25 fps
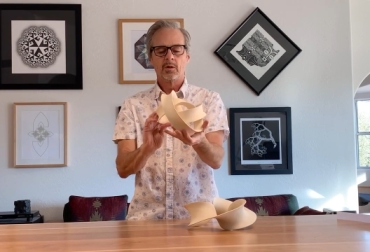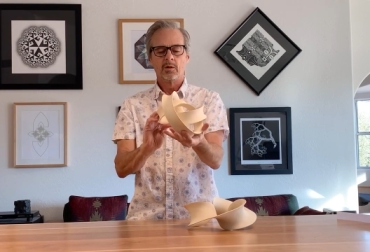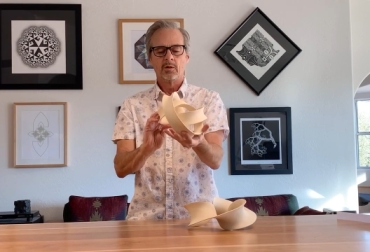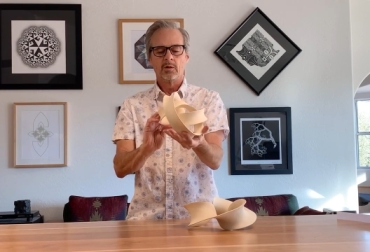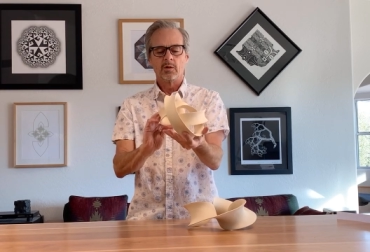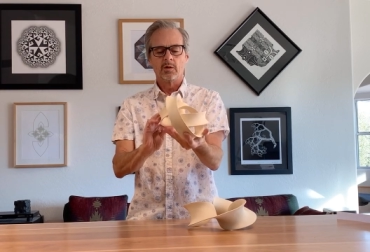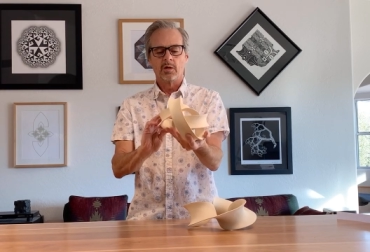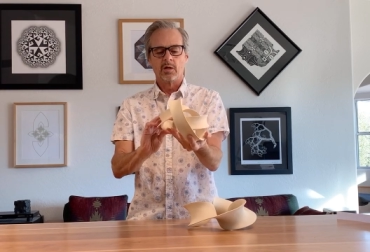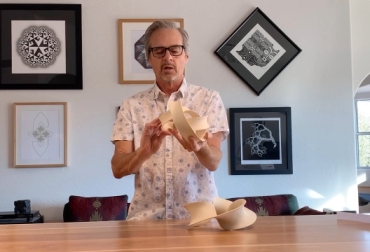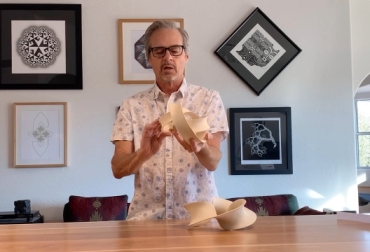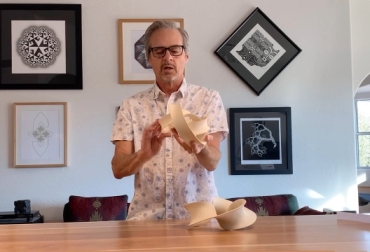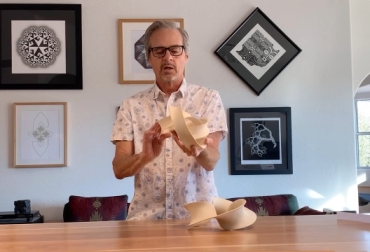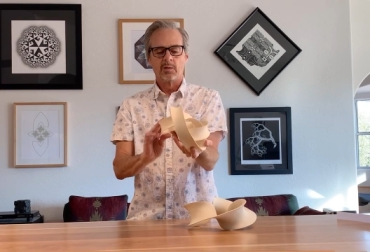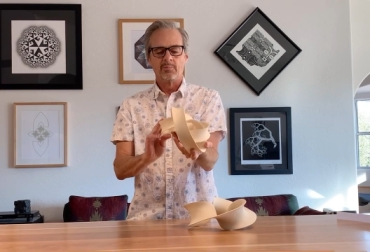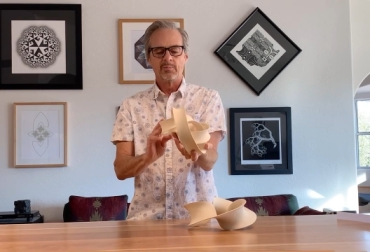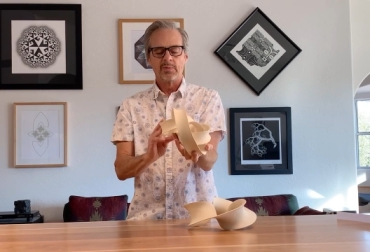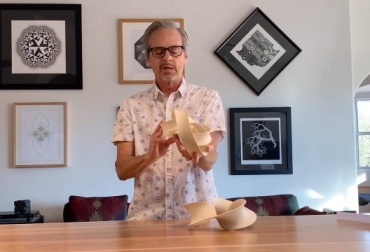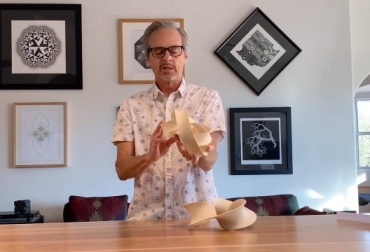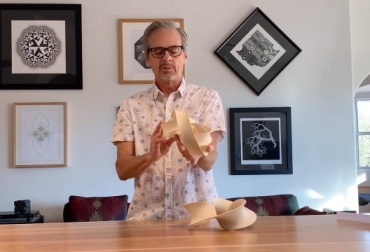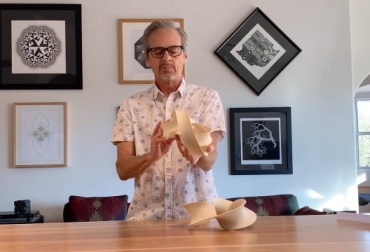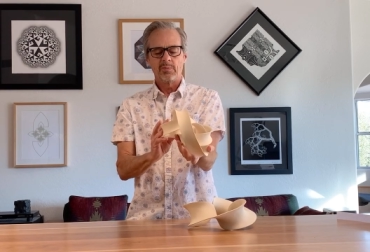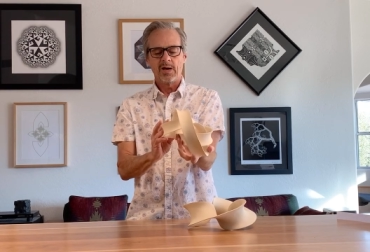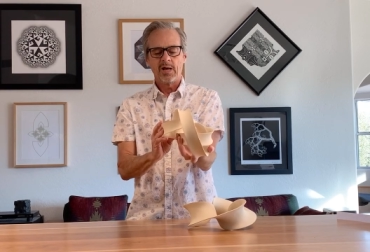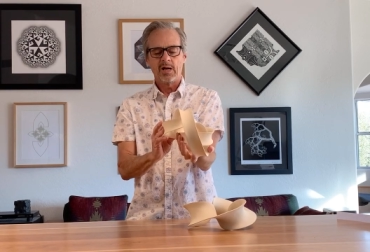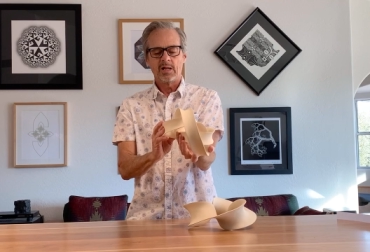uh,
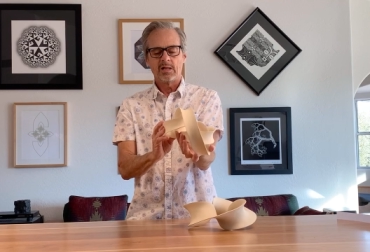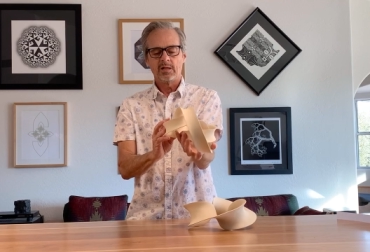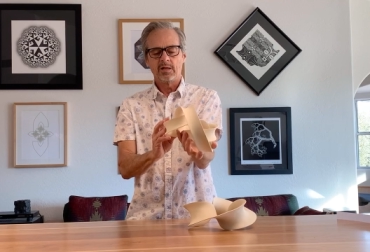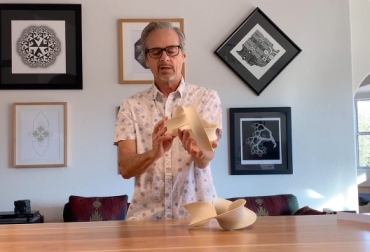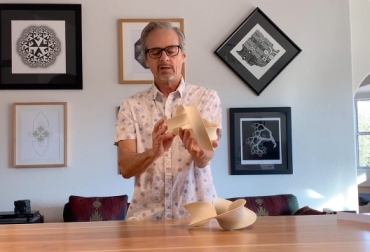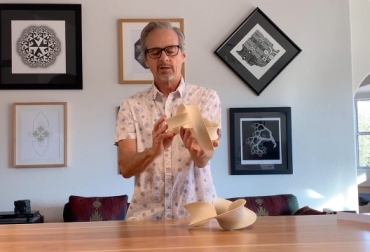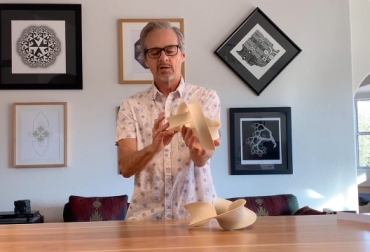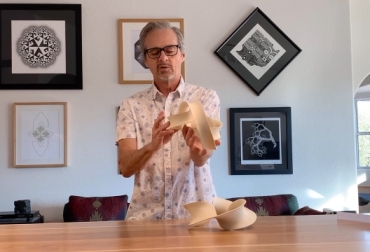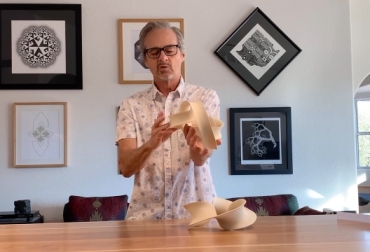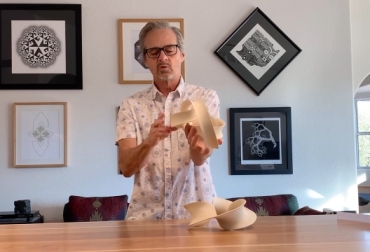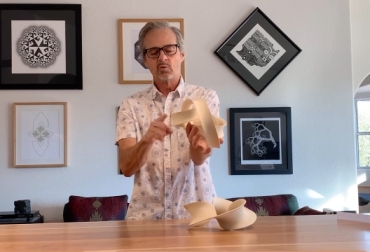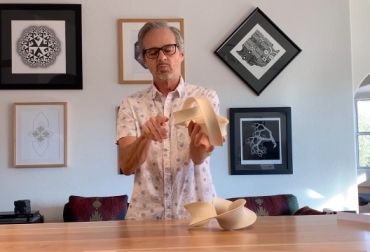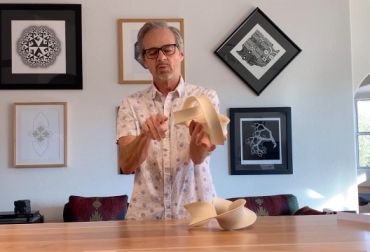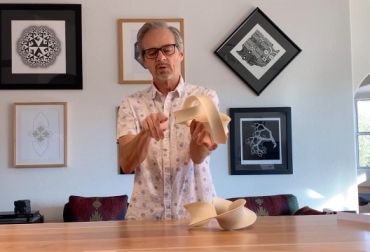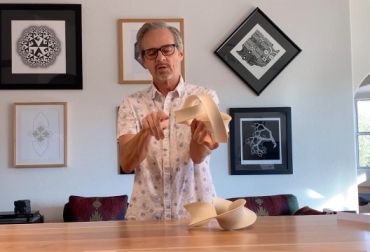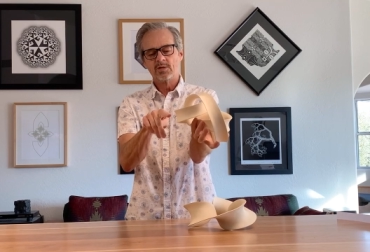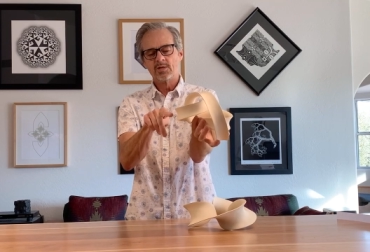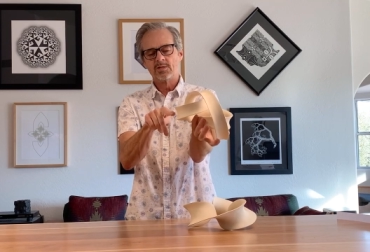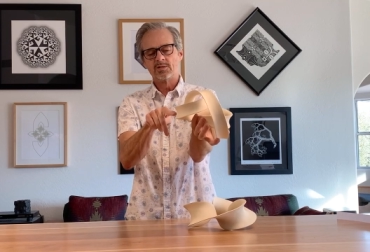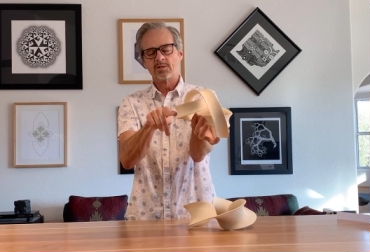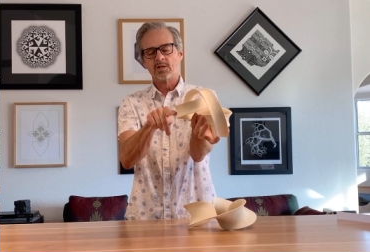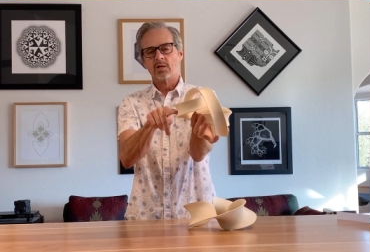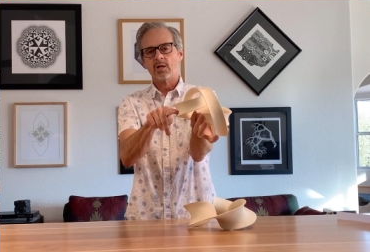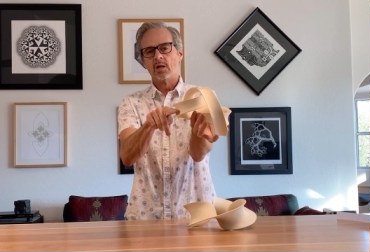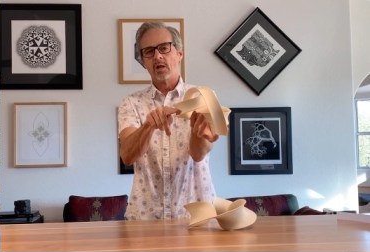mathematically, this would be just a
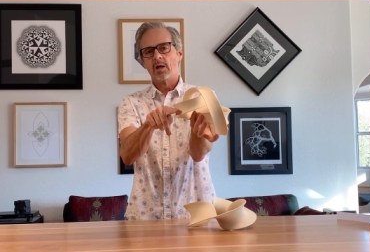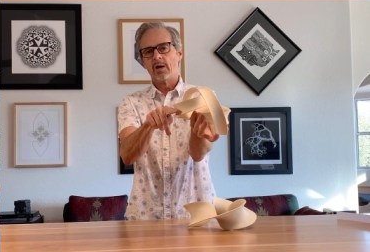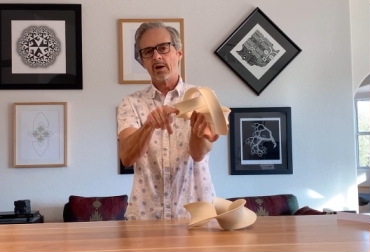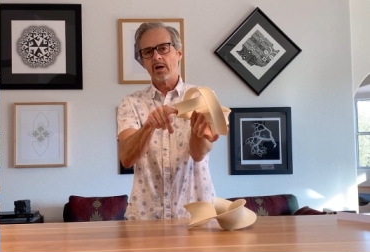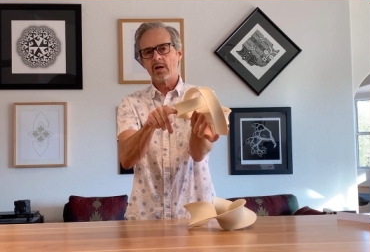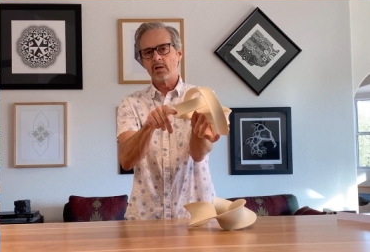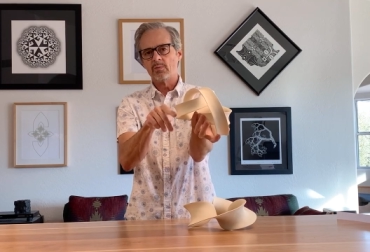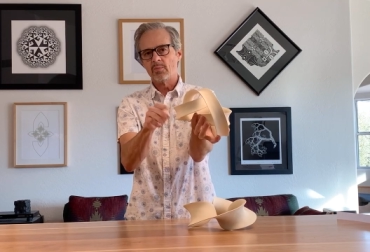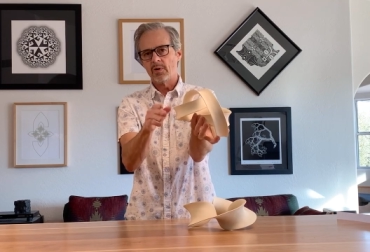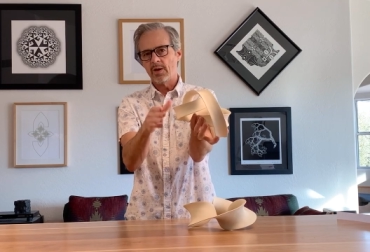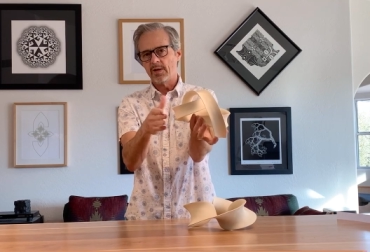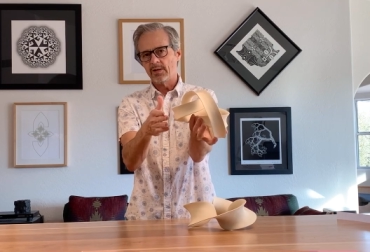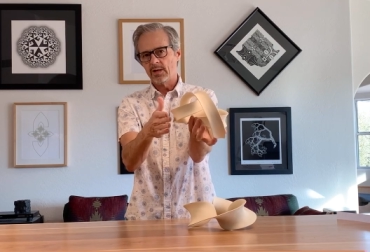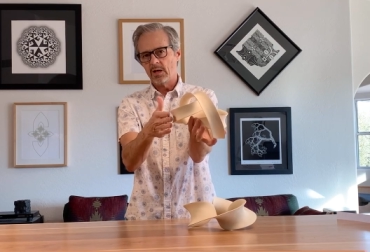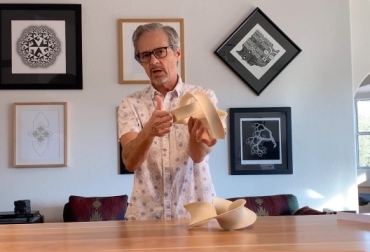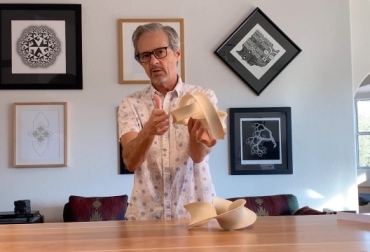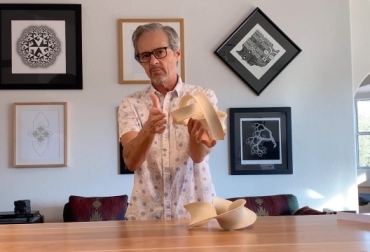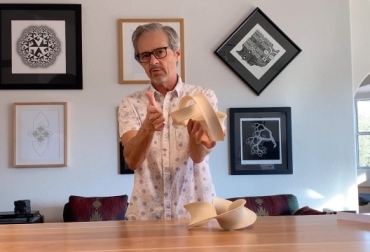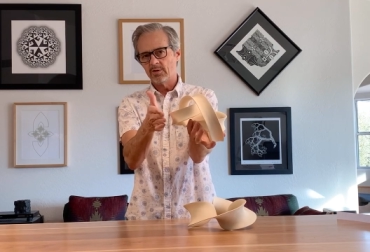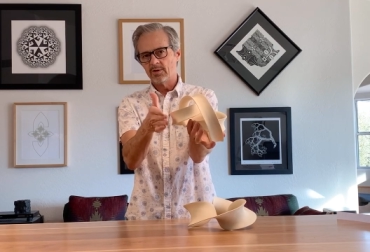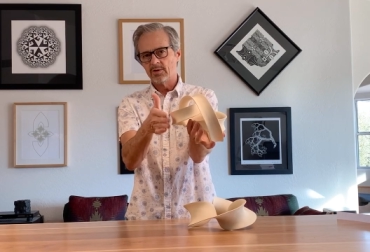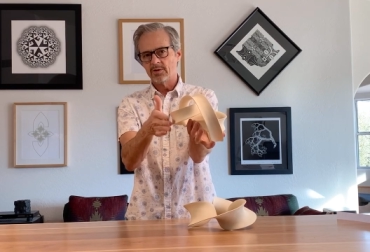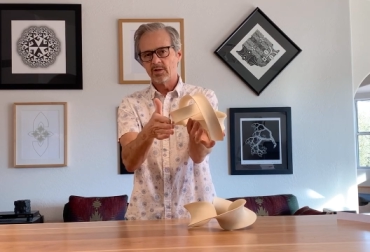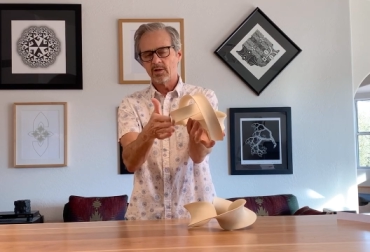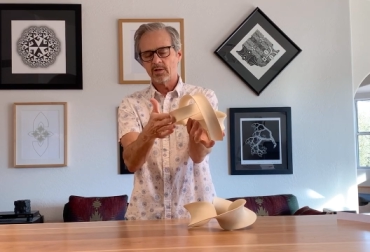line, but I gave
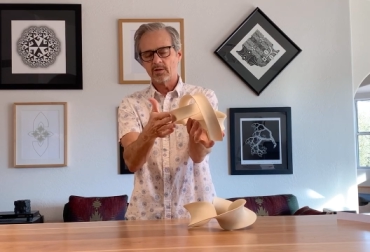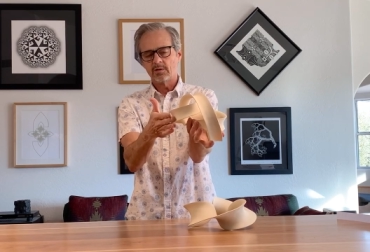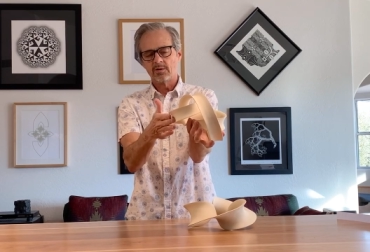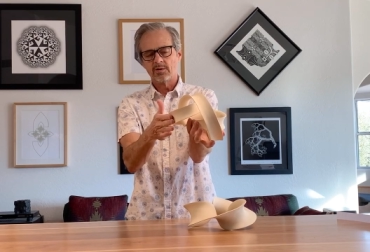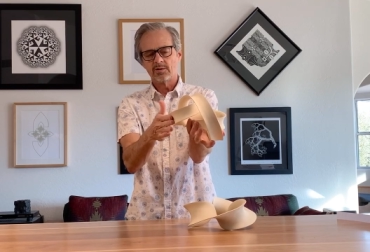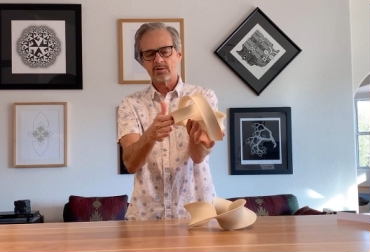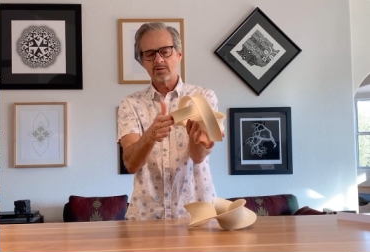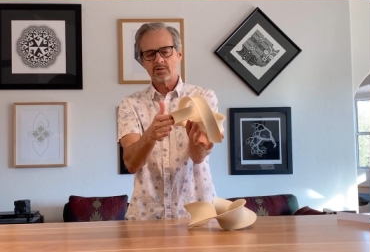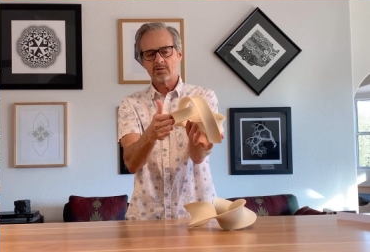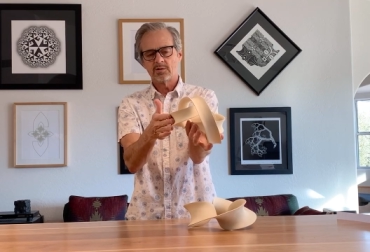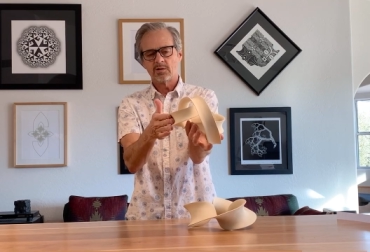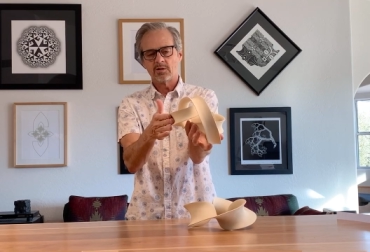it thickness.